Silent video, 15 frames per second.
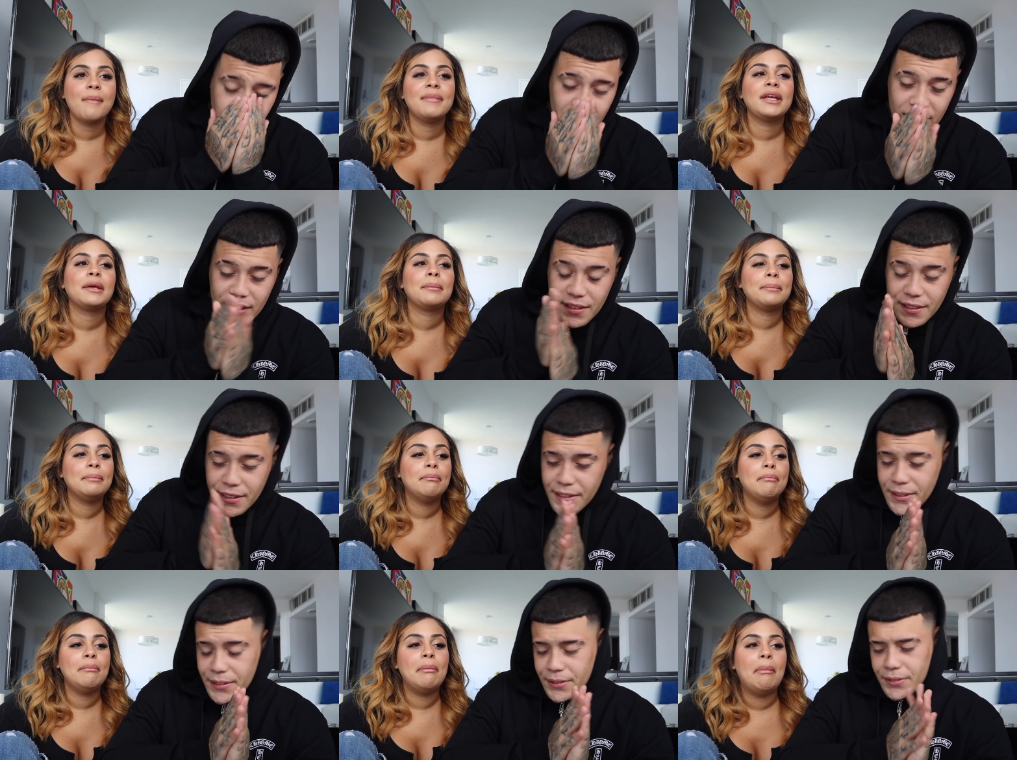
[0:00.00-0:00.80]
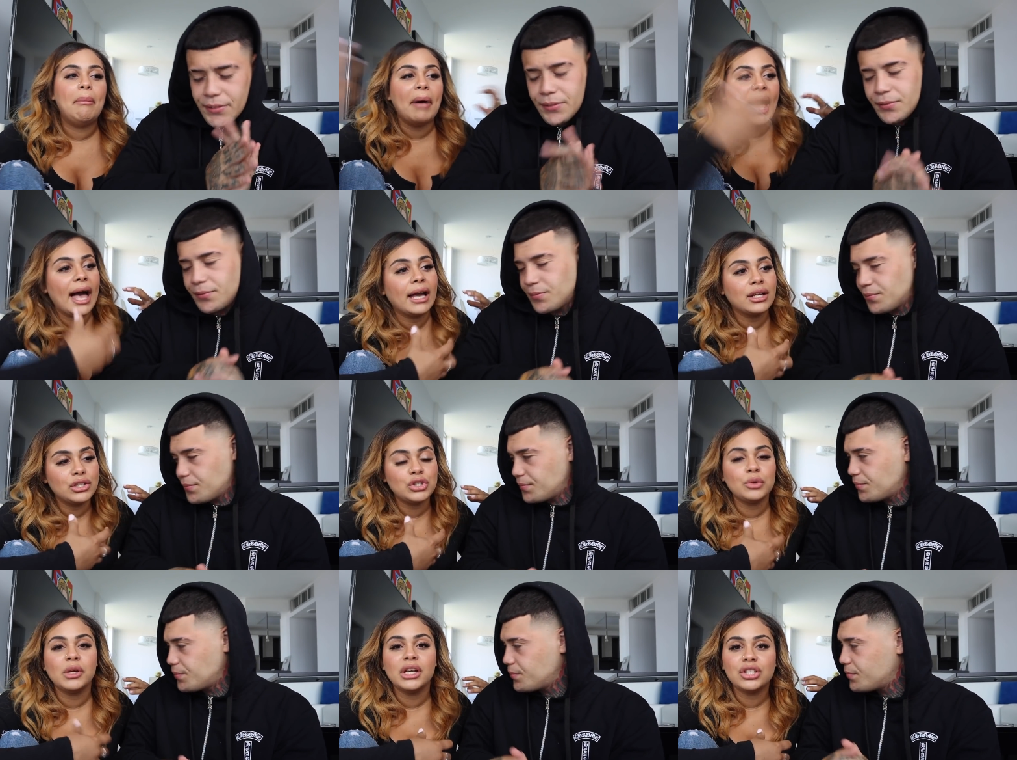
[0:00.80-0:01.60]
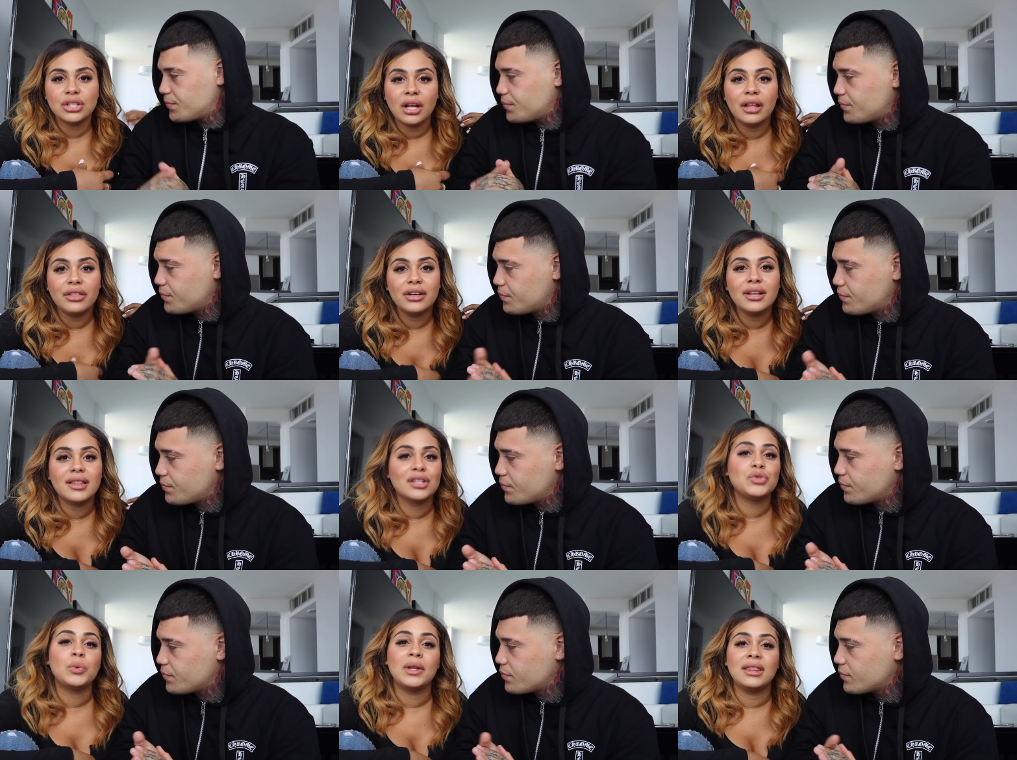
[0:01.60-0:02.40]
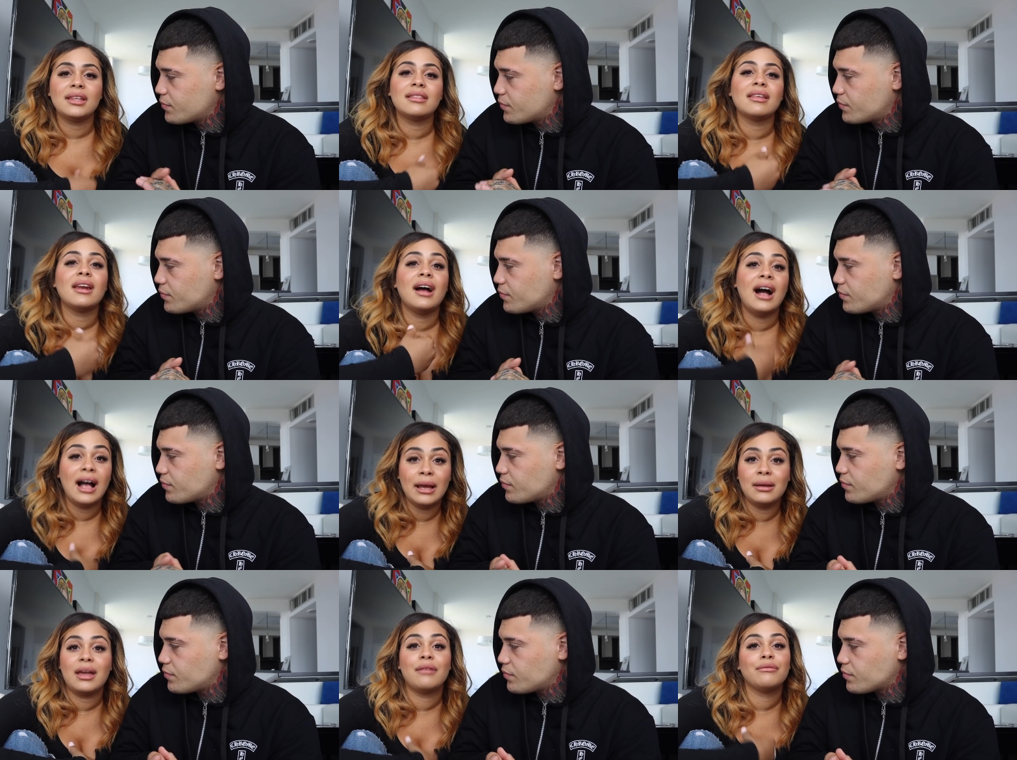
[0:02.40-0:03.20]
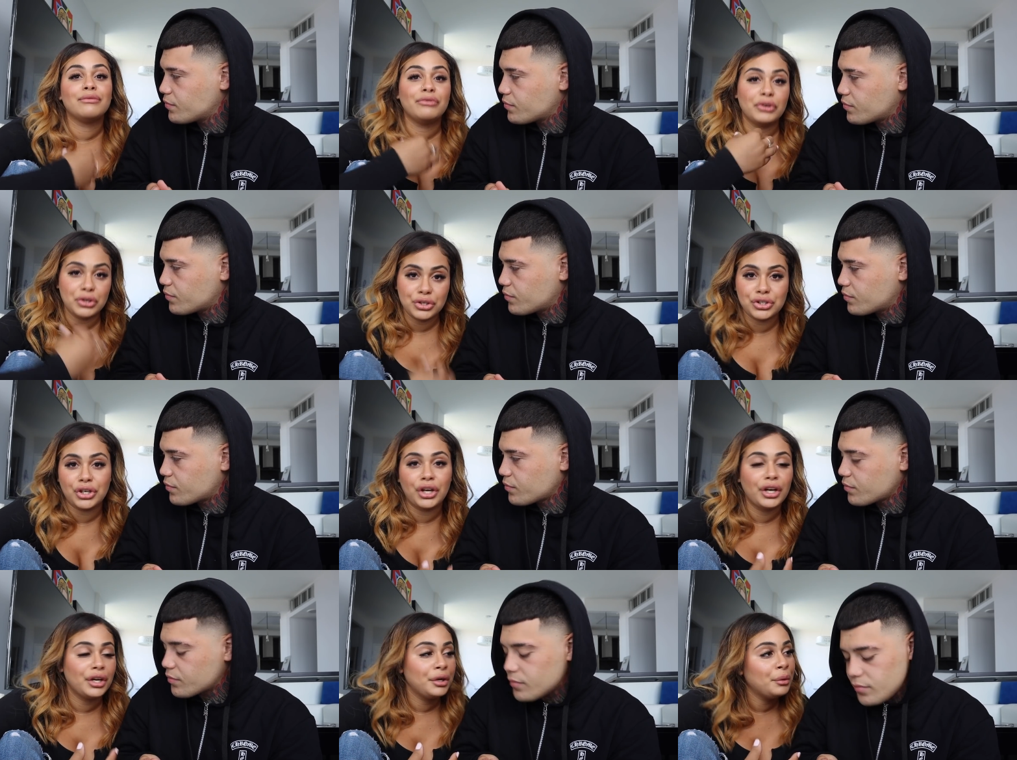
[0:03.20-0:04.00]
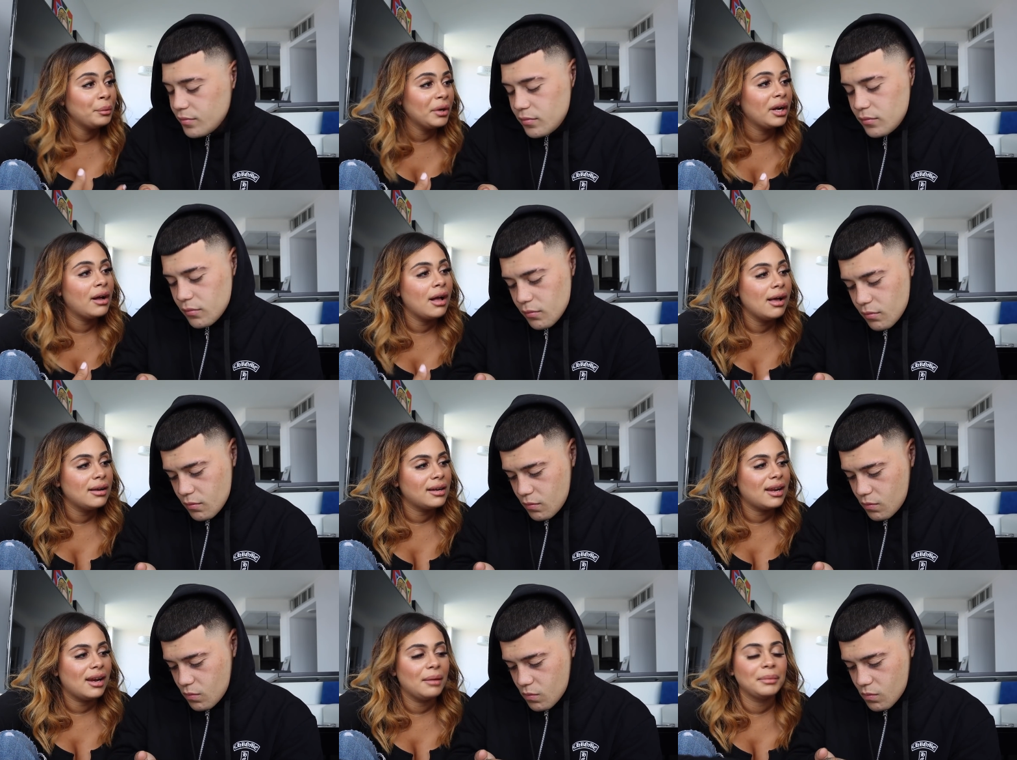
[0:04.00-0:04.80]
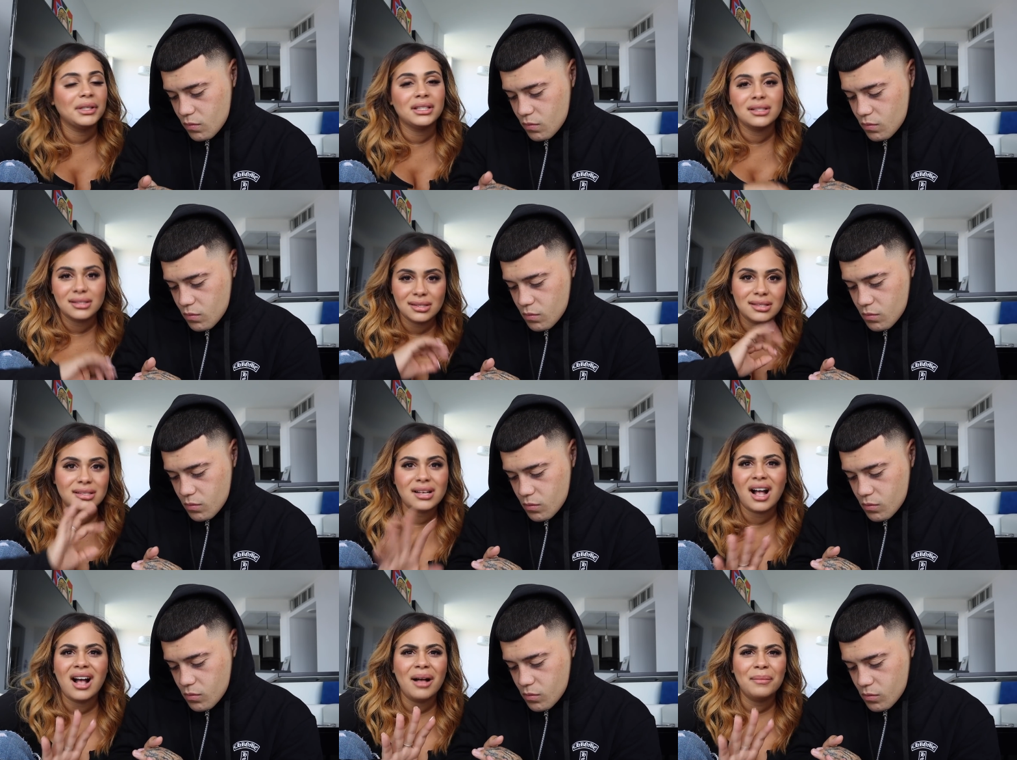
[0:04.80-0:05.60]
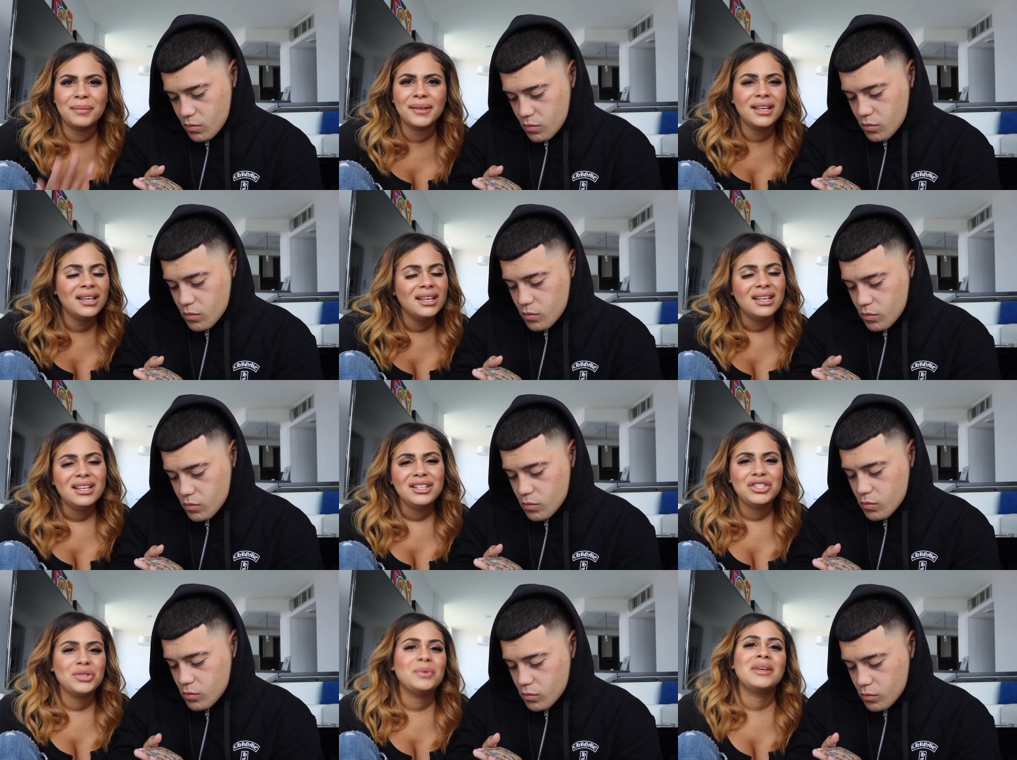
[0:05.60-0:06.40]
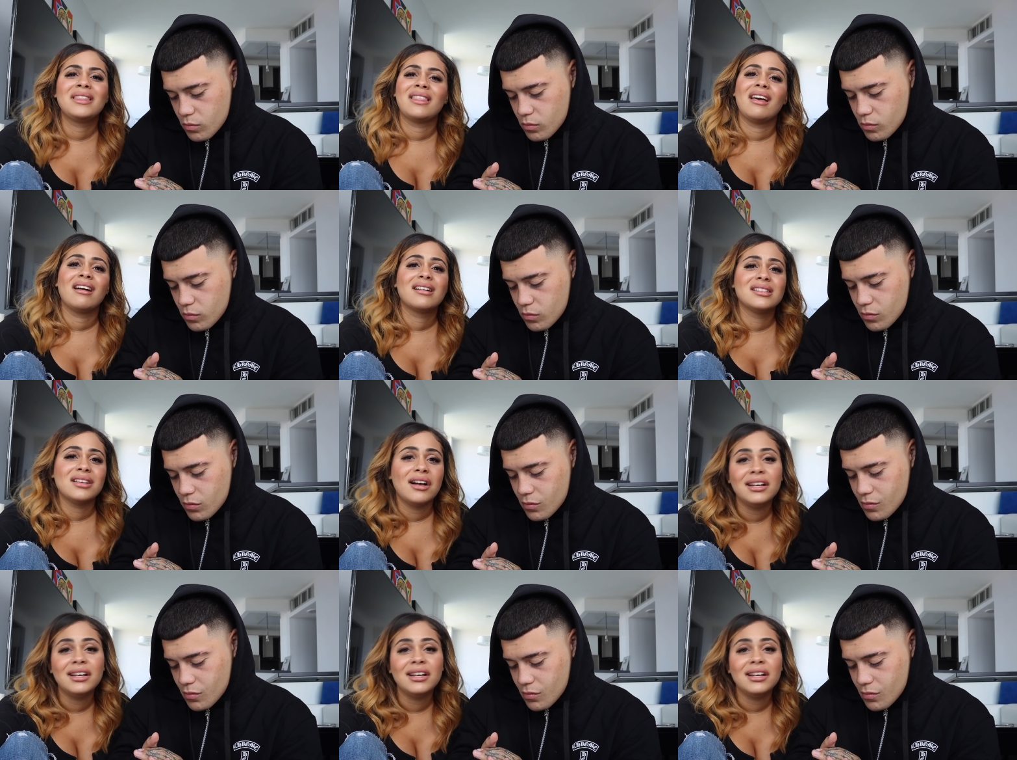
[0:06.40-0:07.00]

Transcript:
Speaker 1: coming back to each other that's one thing that i am for sure going to work on and i'm going to stop doing that because